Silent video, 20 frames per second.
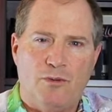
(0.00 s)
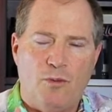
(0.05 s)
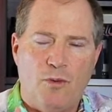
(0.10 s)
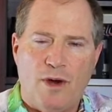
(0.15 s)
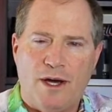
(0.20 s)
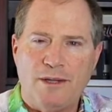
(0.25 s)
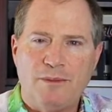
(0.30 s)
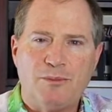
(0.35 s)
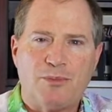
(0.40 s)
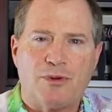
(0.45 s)

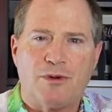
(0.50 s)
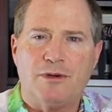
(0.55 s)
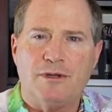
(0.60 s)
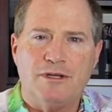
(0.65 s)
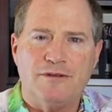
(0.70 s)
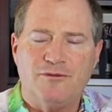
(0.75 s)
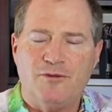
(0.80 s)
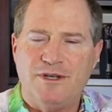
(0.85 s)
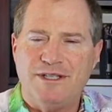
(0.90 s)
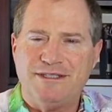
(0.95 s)
one
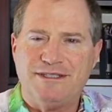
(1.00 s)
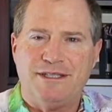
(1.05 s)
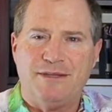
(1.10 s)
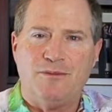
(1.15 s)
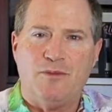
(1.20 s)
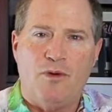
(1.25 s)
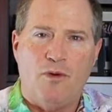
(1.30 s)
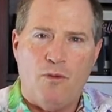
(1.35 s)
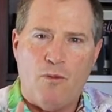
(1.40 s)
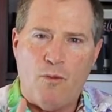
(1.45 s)
pearl of wisdom,
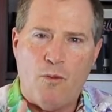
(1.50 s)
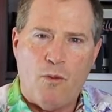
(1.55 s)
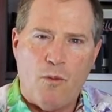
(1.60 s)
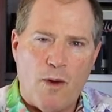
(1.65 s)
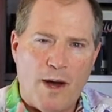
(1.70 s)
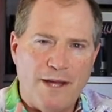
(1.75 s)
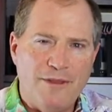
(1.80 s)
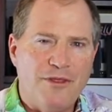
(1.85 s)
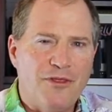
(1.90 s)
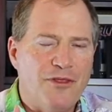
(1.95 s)

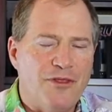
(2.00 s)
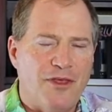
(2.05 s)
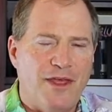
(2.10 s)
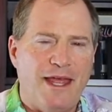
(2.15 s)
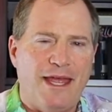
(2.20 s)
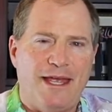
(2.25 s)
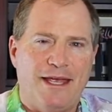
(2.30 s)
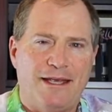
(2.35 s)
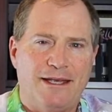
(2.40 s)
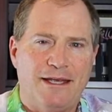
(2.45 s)
one
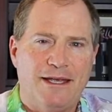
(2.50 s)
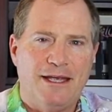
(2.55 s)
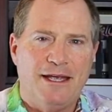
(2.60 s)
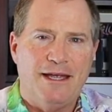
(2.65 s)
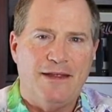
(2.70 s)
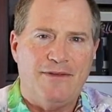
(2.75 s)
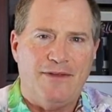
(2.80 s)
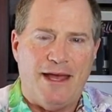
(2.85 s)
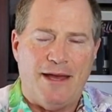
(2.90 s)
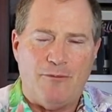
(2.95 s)
thing
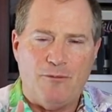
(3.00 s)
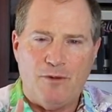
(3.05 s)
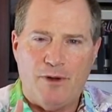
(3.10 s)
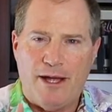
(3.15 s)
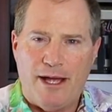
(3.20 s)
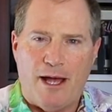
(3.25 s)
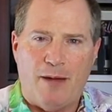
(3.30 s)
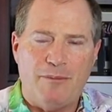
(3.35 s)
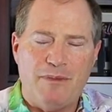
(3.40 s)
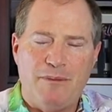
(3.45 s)
that will
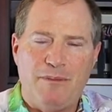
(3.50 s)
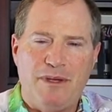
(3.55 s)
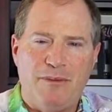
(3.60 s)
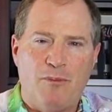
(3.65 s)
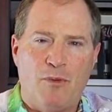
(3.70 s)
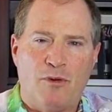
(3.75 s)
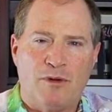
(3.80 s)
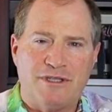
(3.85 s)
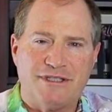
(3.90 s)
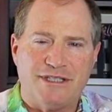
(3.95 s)
help me be
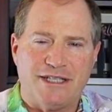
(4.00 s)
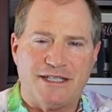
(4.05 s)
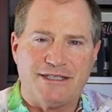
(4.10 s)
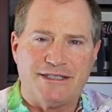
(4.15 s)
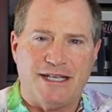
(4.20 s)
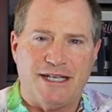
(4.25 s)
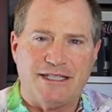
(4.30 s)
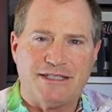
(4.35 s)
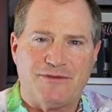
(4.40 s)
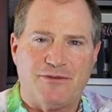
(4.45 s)
more
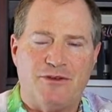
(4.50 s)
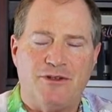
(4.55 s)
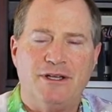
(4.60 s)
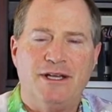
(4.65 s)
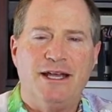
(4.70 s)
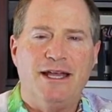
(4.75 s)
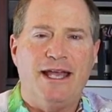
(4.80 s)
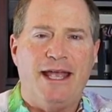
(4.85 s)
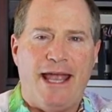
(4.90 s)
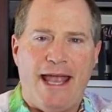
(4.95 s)
successful
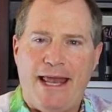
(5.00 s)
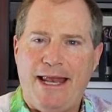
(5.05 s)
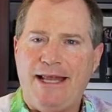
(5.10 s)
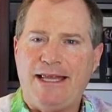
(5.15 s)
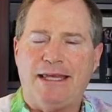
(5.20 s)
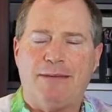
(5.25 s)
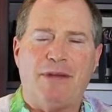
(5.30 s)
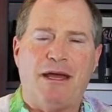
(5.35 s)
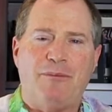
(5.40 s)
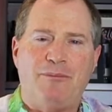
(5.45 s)

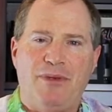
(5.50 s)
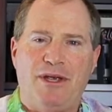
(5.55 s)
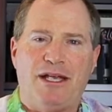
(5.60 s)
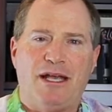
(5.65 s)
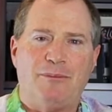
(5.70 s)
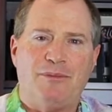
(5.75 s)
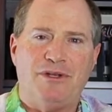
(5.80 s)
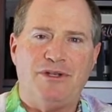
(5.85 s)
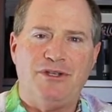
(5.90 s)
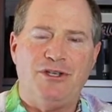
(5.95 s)
anytime I pick
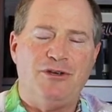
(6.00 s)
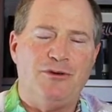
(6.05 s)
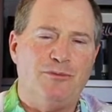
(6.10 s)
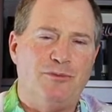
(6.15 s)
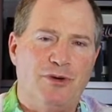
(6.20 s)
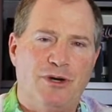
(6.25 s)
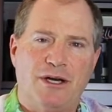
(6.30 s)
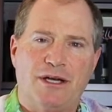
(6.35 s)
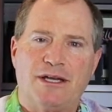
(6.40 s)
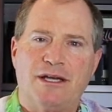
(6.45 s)
up a new
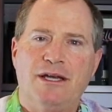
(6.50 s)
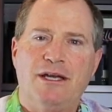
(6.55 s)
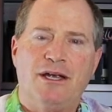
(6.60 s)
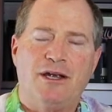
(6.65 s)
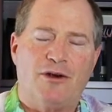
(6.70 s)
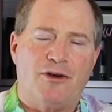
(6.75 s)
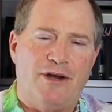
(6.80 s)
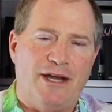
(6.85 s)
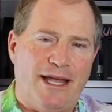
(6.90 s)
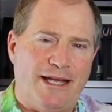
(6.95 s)
book
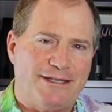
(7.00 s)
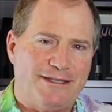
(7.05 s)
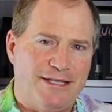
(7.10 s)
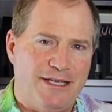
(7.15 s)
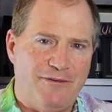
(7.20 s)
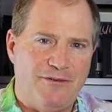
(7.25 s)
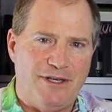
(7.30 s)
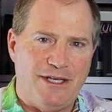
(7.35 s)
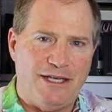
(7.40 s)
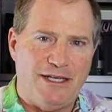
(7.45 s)
or an
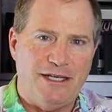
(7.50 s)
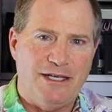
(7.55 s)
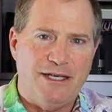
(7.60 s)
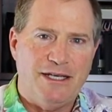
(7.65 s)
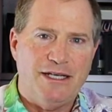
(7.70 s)
activity.